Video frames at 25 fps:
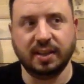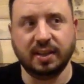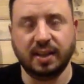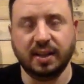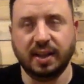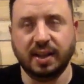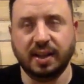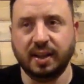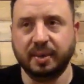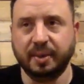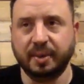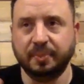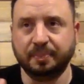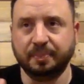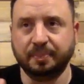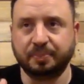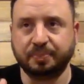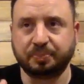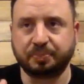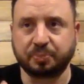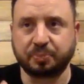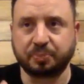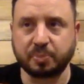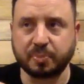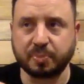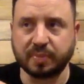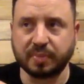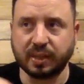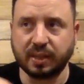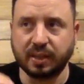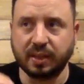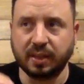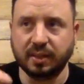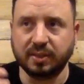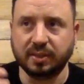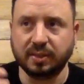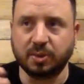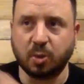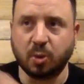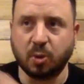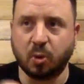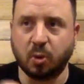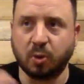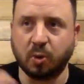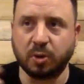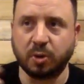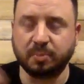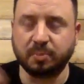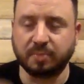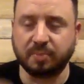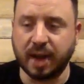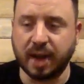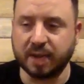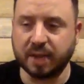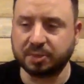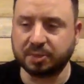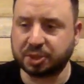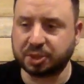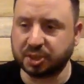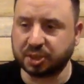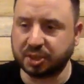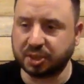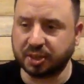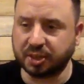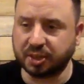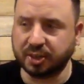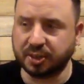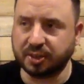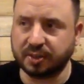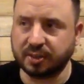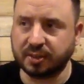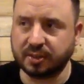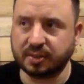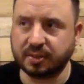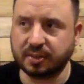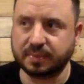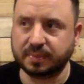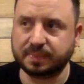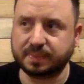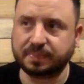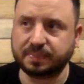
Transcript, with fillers: um, corn, brown sugar,